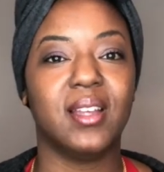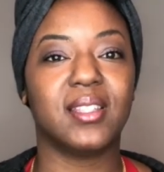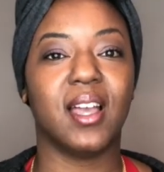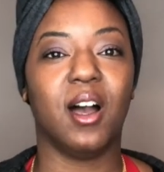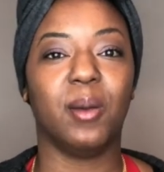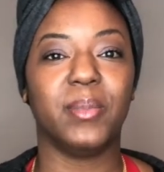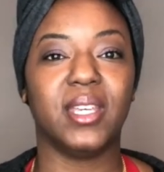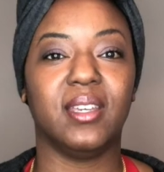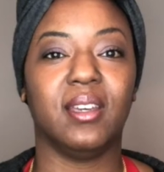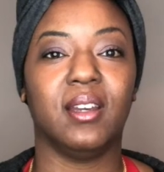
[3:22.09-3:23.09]
to help
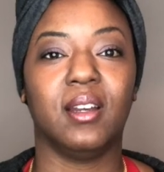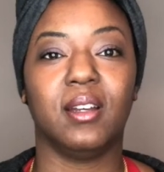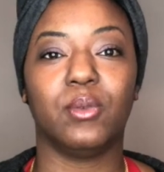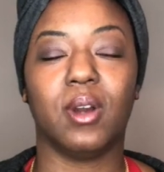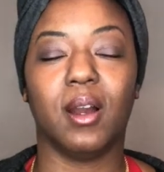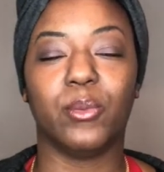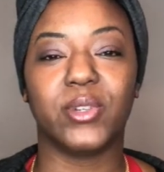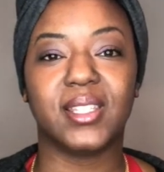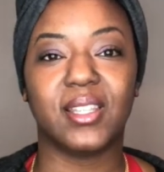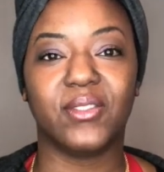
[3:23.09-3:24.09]
me um,
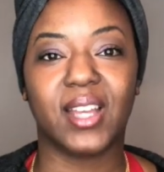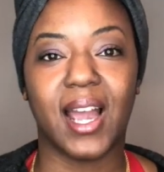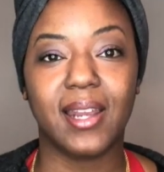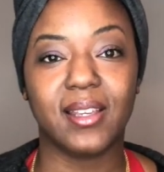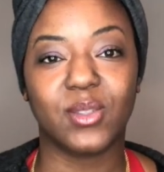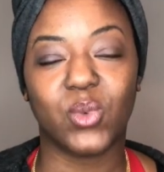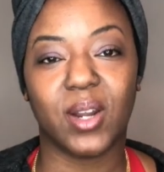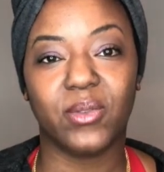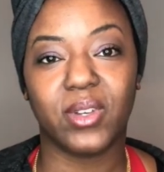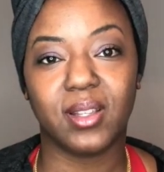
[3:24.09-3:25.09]
receive guidance when
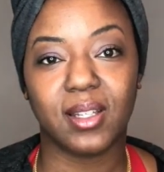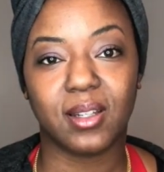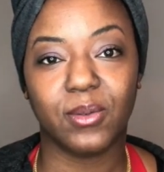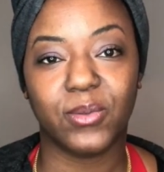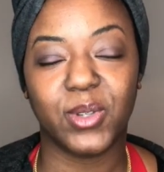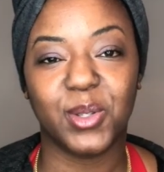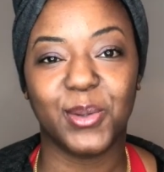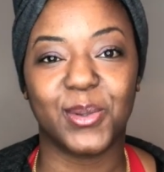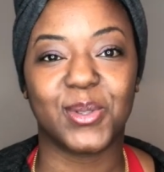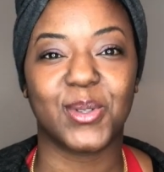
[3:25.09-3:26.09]
I'm feeling
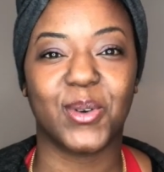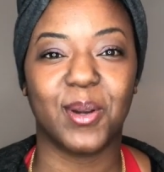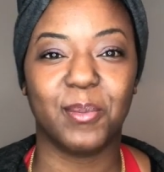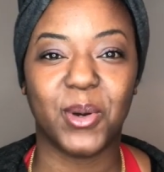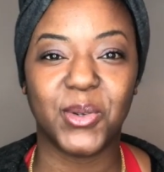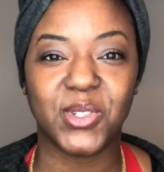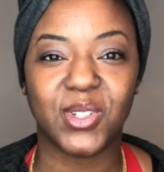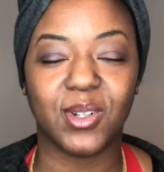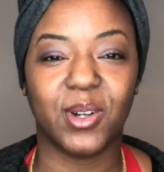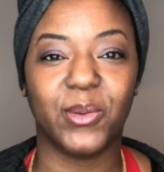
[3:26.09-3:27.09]
confused or
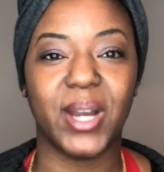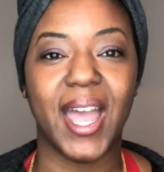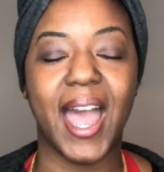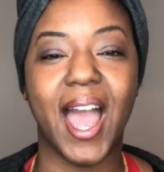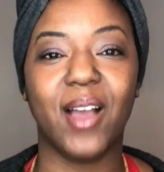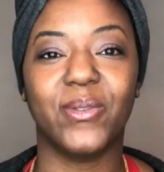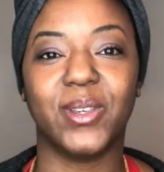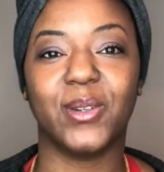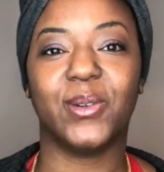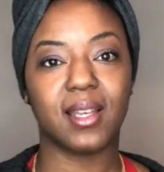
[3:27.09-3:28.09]
emotional, what have
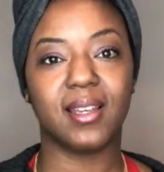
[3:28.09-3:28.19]
you.